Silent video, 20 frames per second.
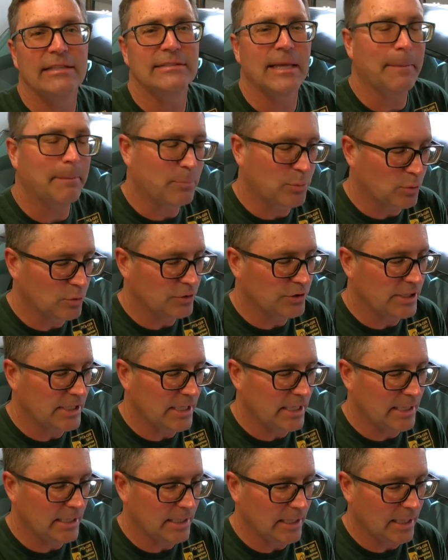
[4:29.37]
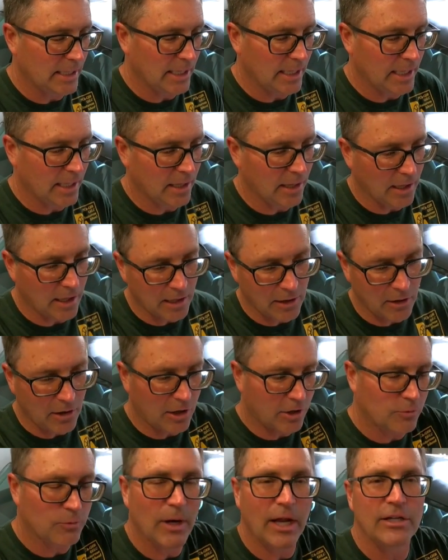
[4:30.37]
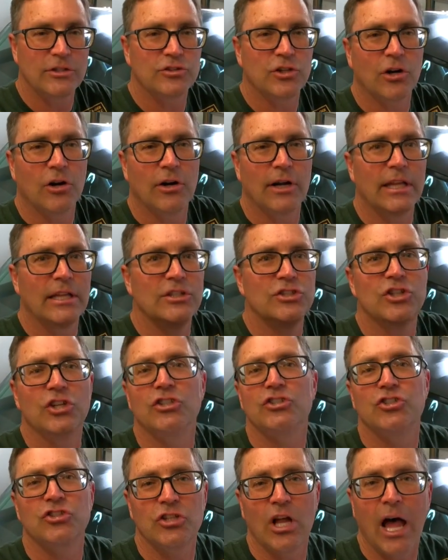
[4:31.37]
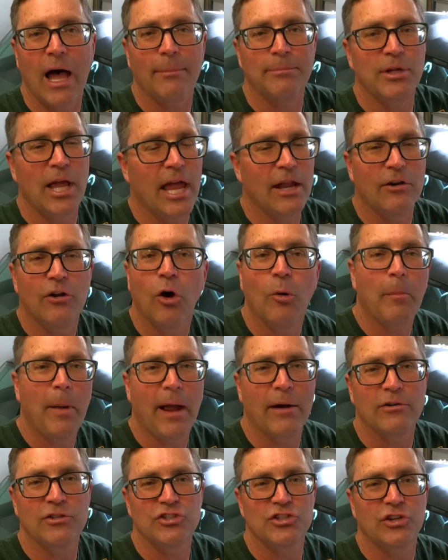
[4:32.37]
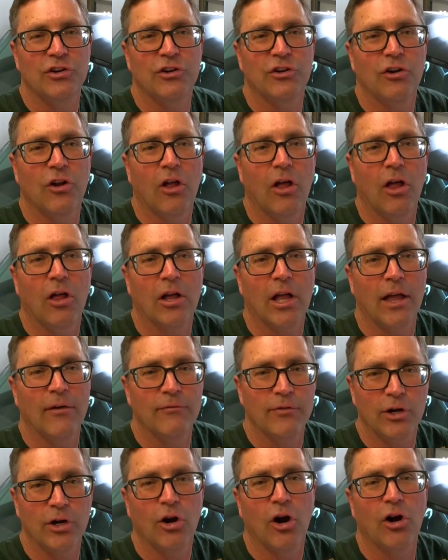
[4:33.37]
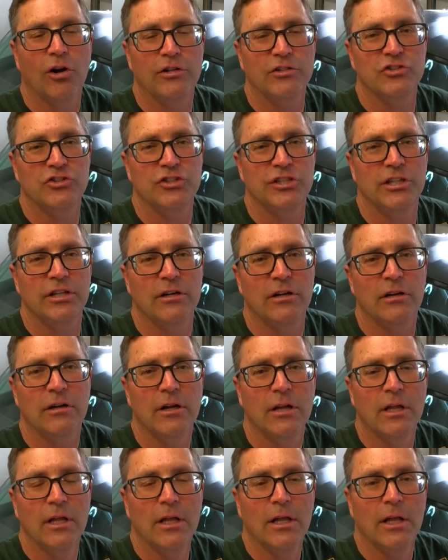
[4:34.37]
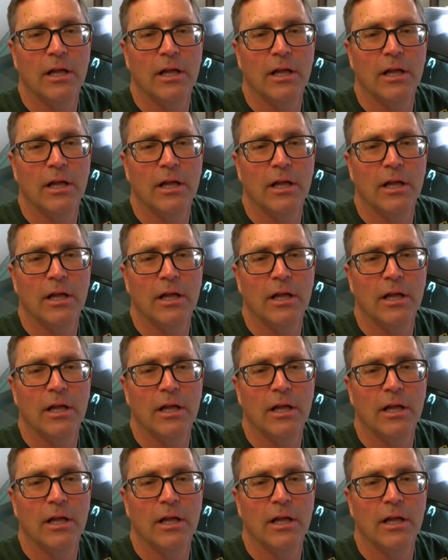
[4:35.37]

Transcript: As I pulled in, hung a hard right turn, it just stopped. I had no power steering at all. It got very hard to steer.